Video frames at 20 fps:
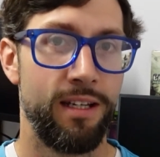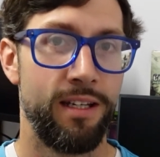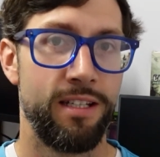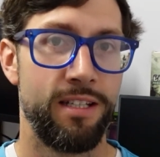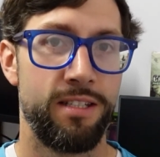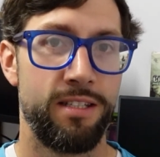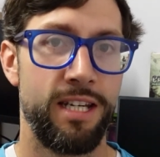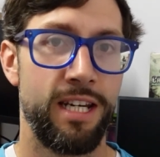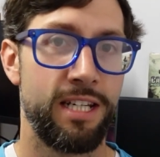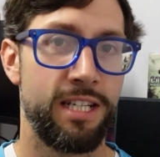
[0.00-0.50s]

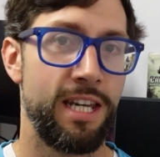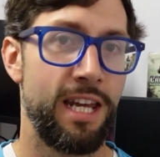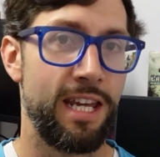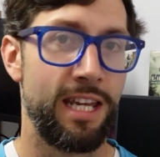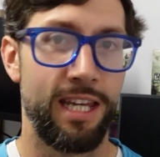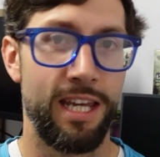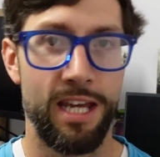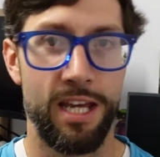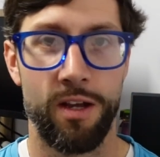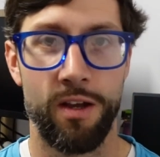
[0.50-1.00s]
16
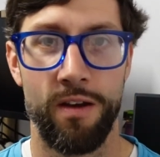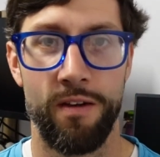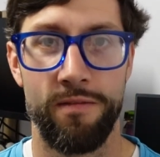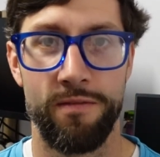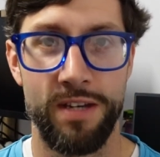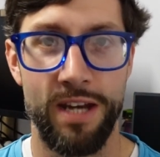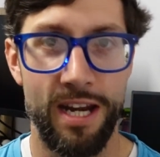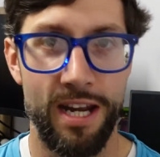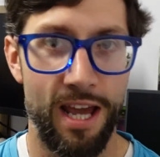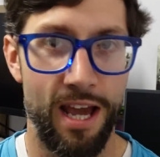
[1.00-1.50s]
gig of
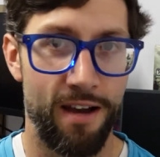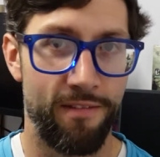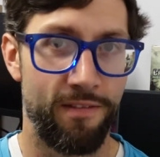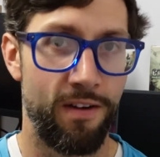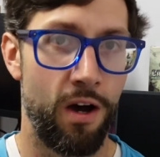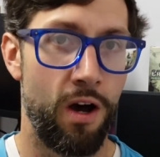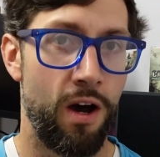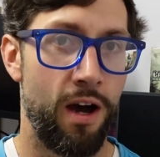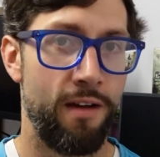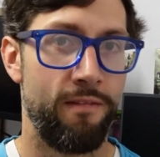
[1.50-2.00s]

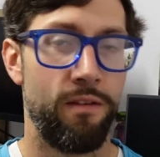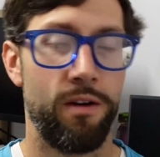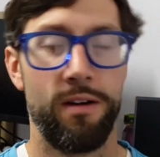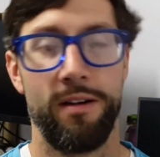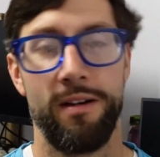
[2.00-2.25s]
DDR5,